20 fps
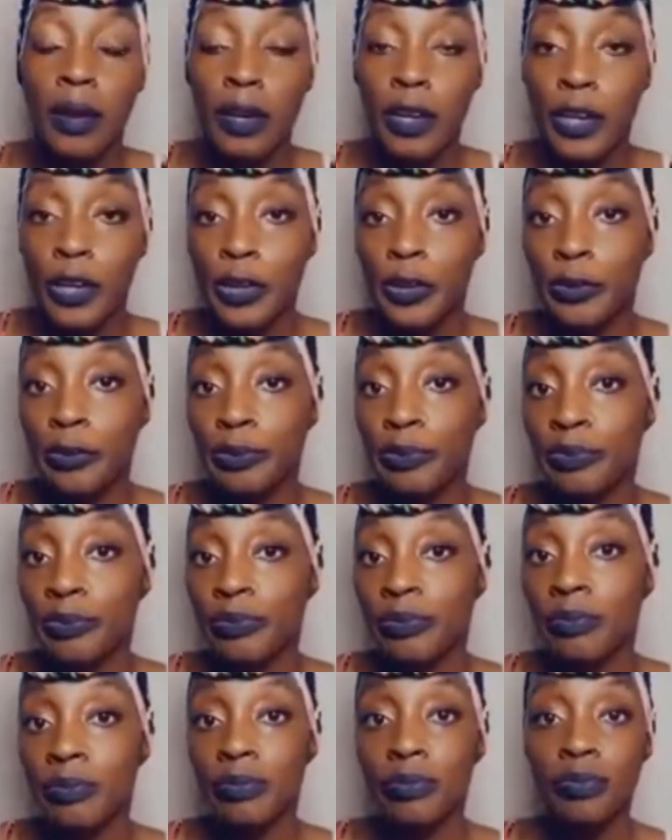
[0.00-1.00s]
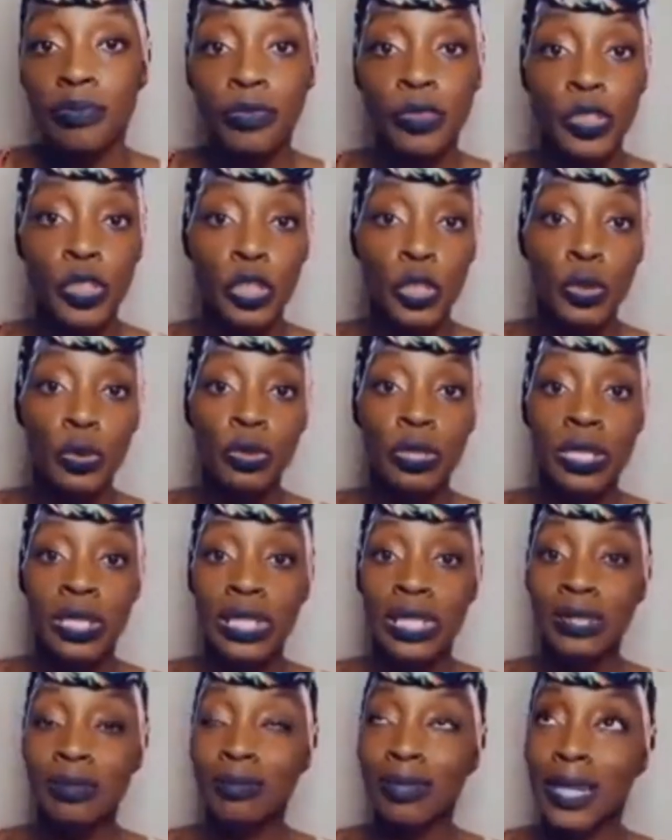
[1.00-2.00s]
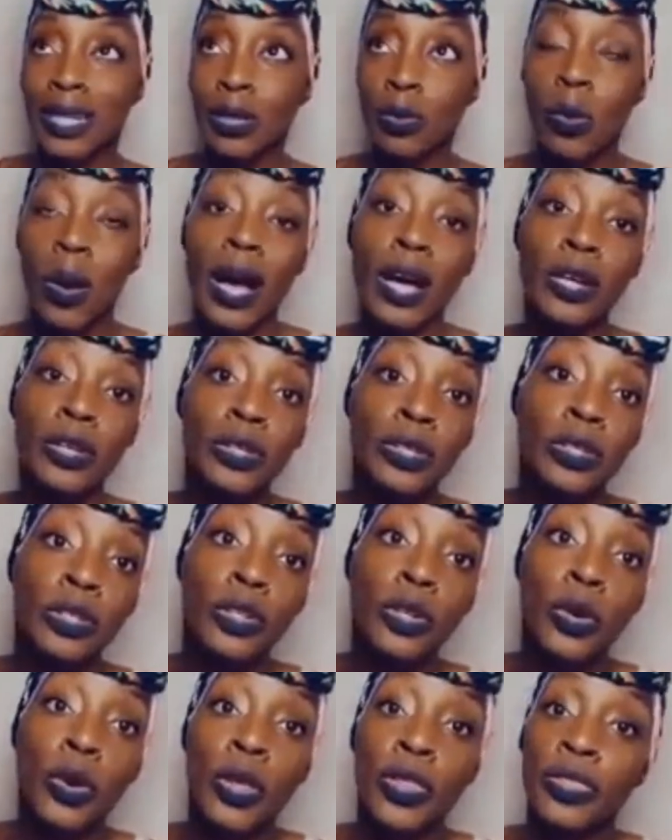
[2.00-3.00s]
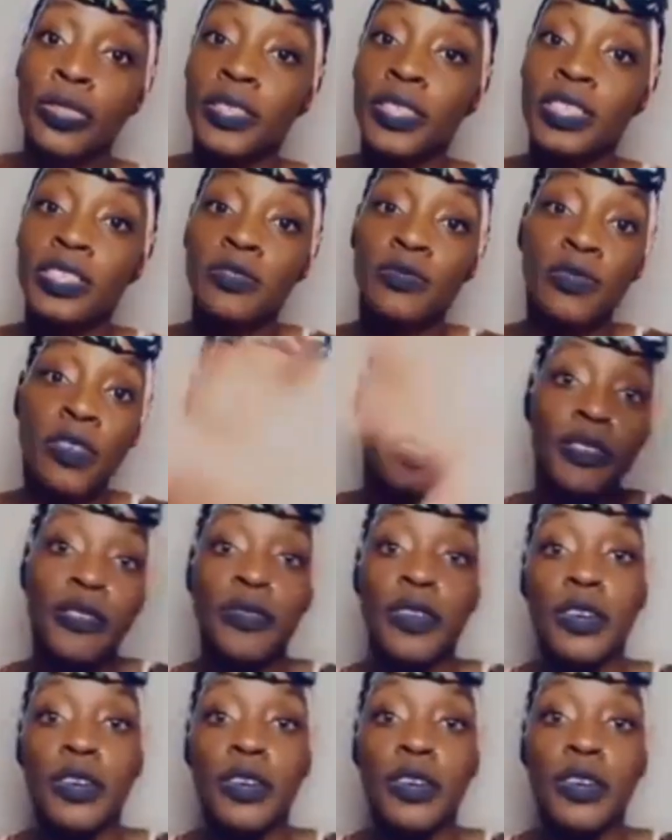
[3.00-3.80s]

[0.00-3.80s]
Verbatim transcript: Um, you know, like while you're on this very,